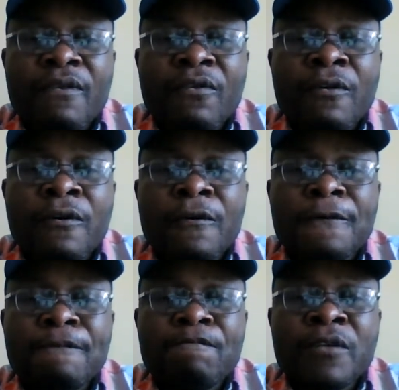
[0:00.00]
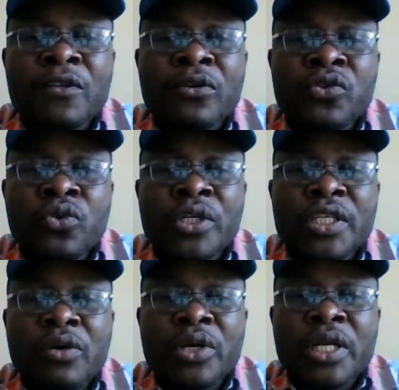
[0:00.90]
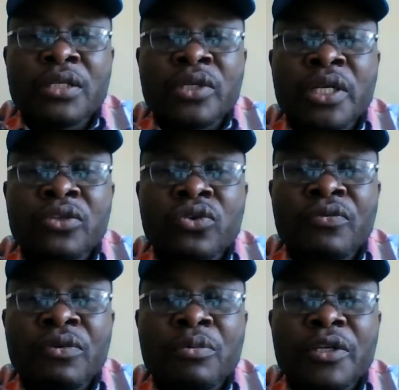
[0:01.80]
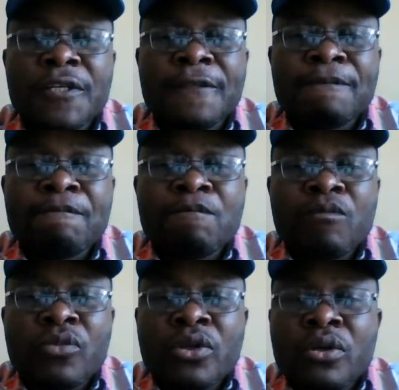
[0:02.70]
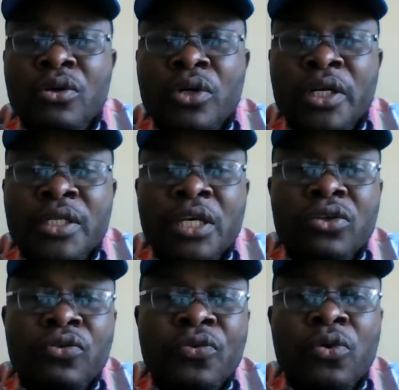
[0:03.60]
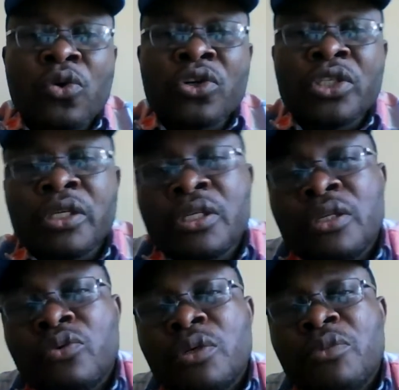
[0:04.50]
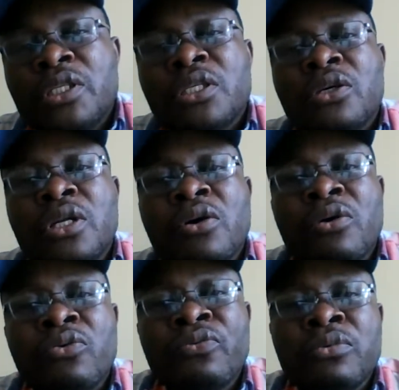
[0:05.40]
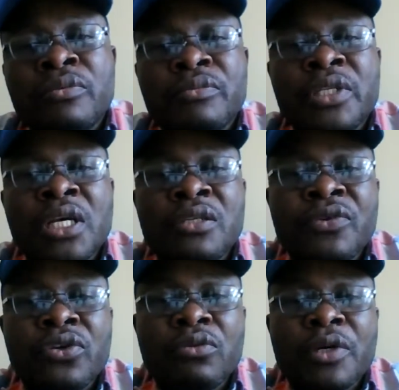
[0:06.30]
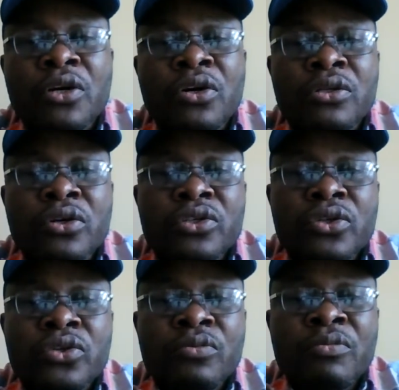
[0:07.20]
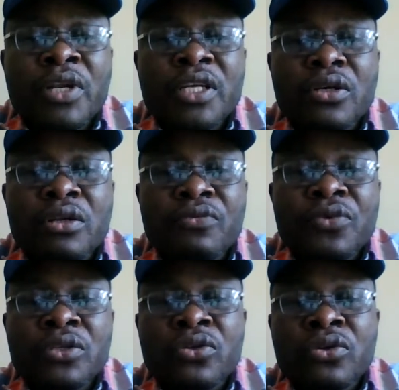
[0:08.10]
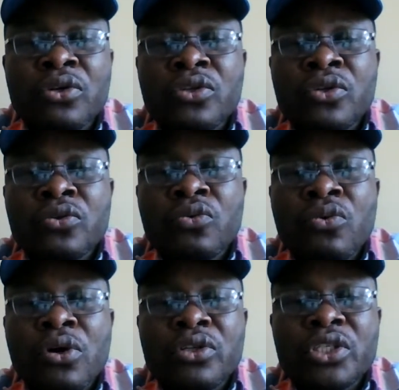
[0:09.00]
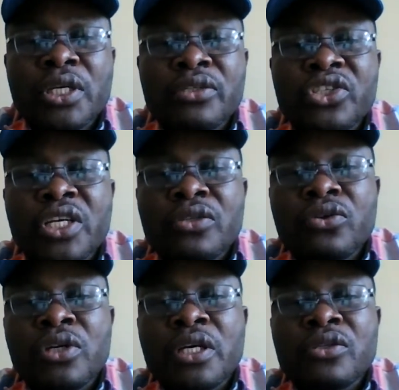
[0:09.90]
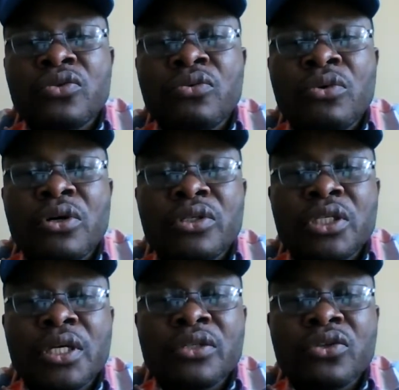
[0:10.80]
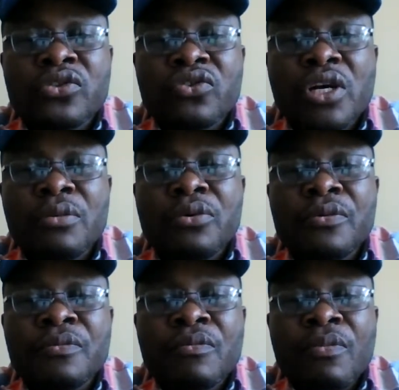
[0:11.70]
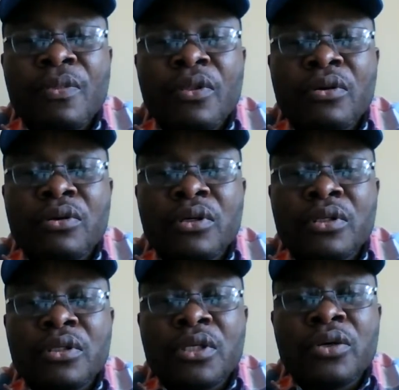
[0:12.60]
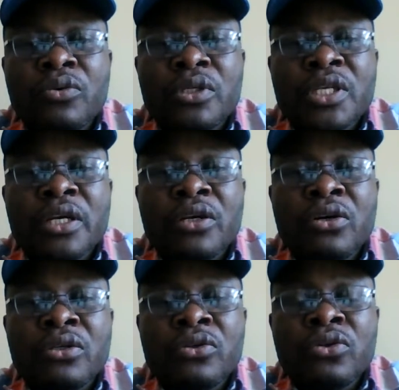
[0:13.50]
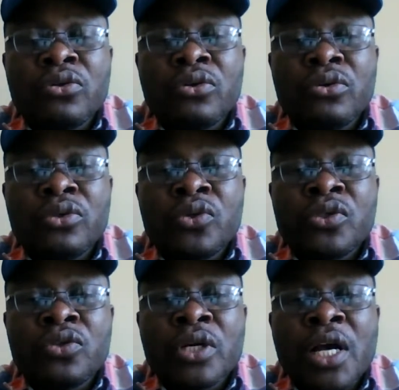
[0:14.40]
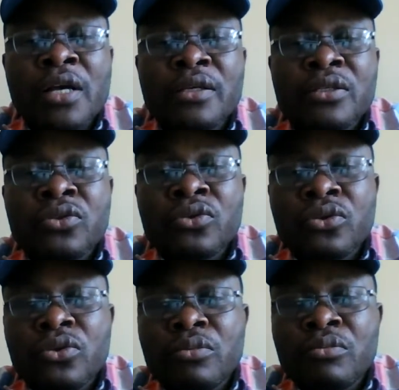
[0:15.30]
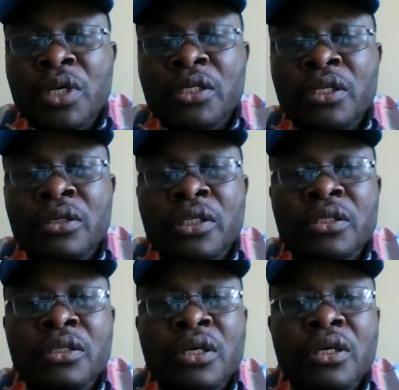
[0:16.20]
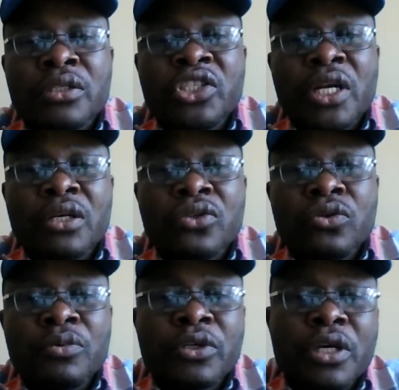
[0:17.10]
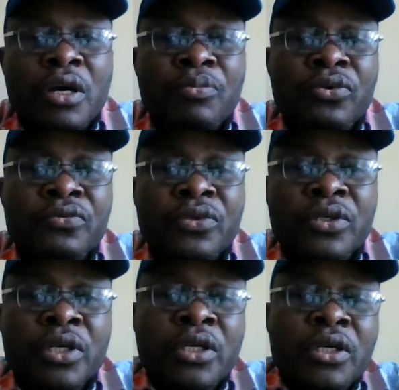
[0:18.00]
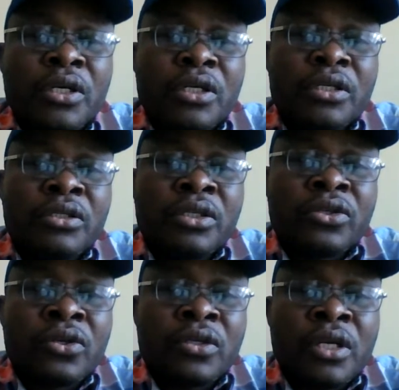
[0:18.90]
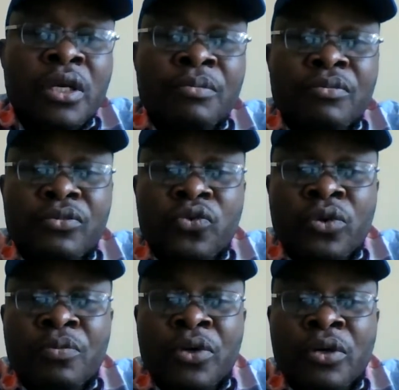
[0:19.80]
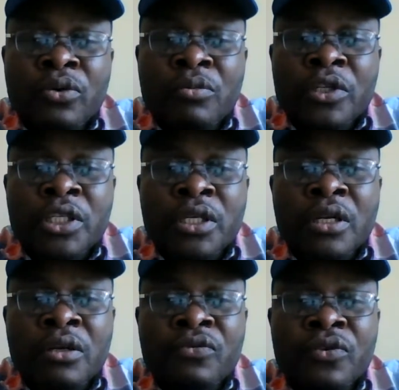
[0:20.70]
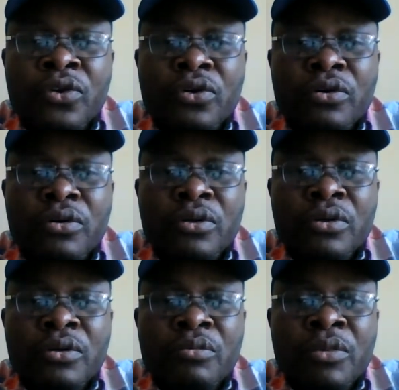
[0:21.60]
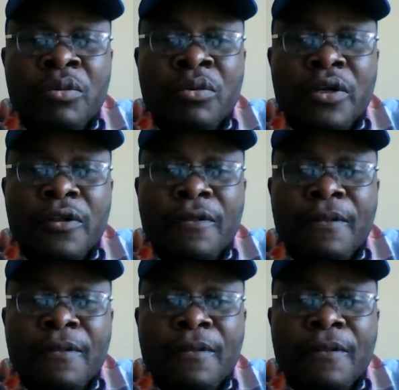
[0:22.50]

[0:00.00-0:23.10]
So let us do it in a way that will get to everybody. Okay, thank you for watching. We meet on our next video. May God continue to bless all of you as you continue to watch and share to others to watch and subscribe. And we thank God who used you guys to make this channel to be approved. In Jesus' name, we pray. We meet in the next video. Bye